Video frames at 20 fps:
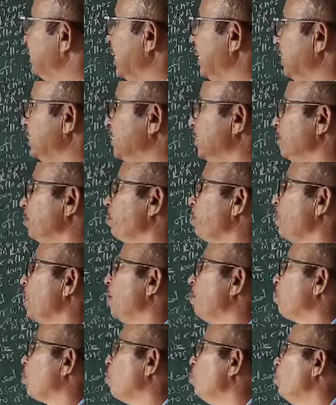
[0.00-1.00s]
this action.
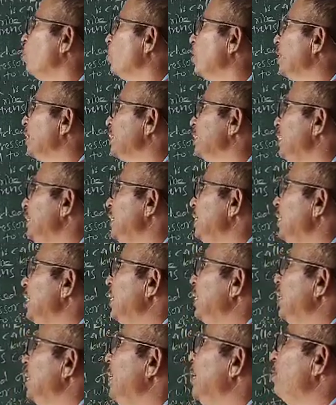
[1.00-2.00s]
Promoter
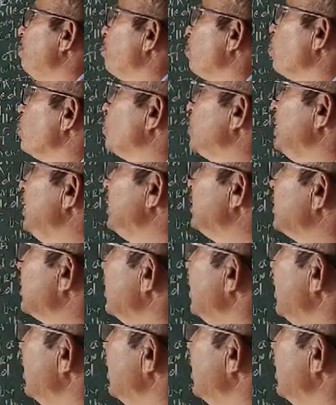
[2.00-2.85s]
gene, it precedes